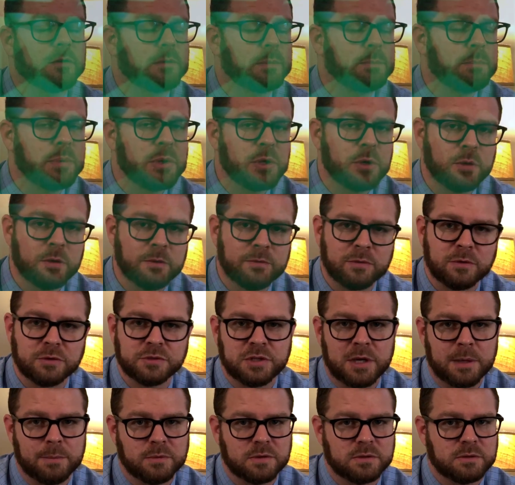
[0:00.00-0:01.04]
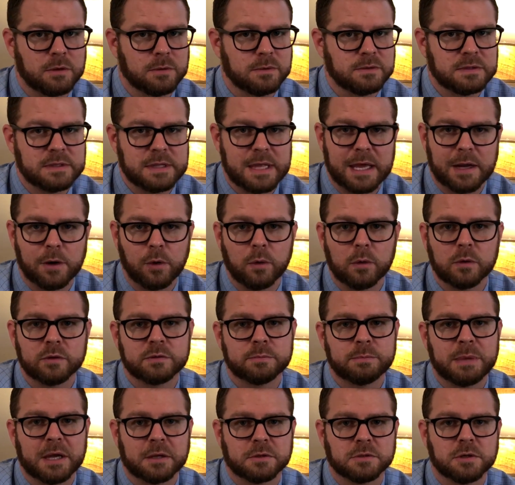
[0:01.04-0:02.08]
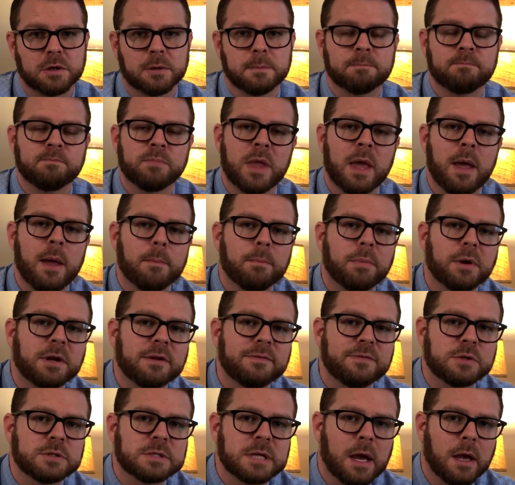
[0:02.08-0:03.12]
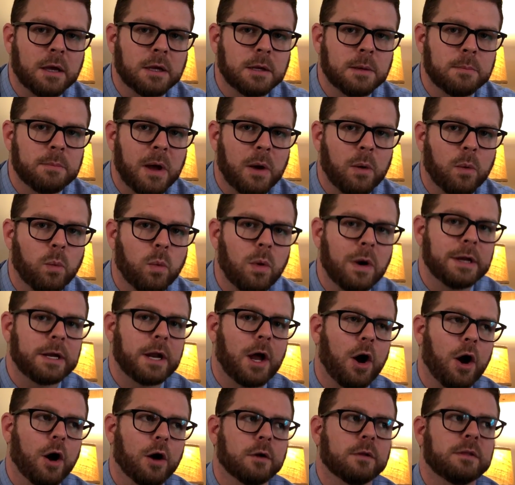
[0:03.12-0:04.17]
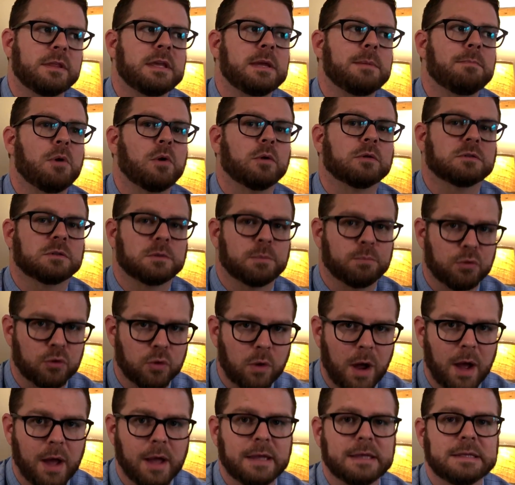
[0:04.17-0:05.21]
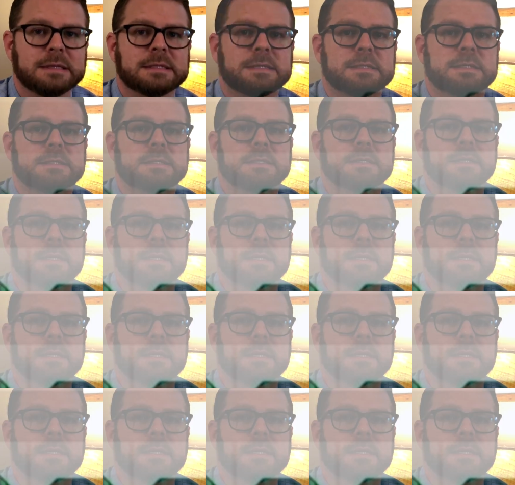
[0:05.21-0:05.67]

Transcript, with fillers: beautiful gemstones in that whole spectrum. But if you're talking about what are the most prized